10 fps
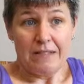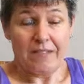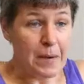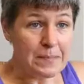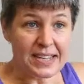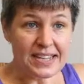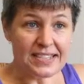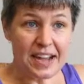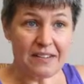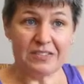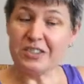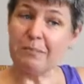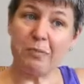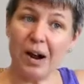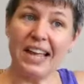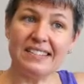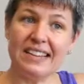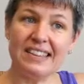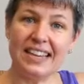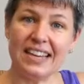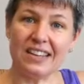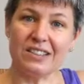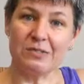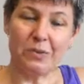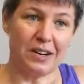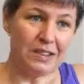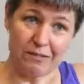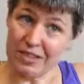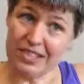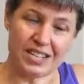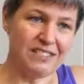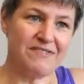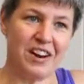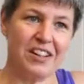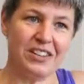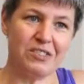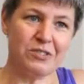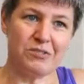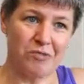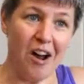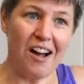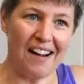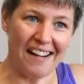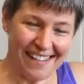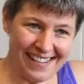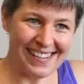From these kind of surprising things where the received knowledge was wrong.